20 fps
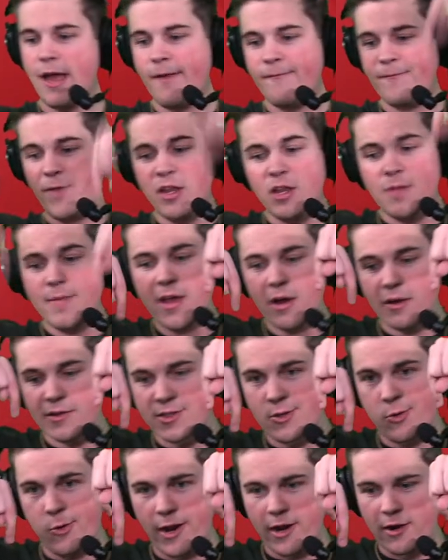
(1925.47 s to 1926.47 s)
Follow me on
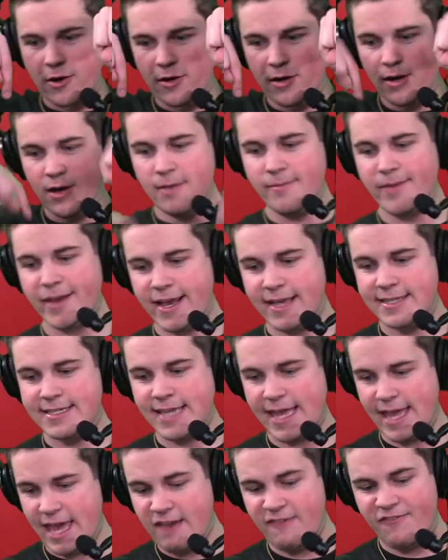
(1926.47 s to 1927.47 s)
Twitter, because
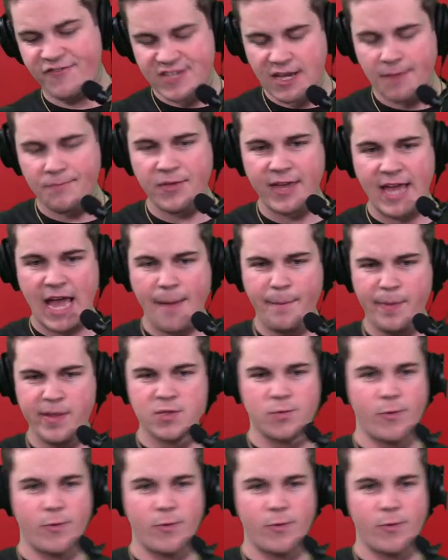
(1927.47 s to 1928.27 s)
if something happens,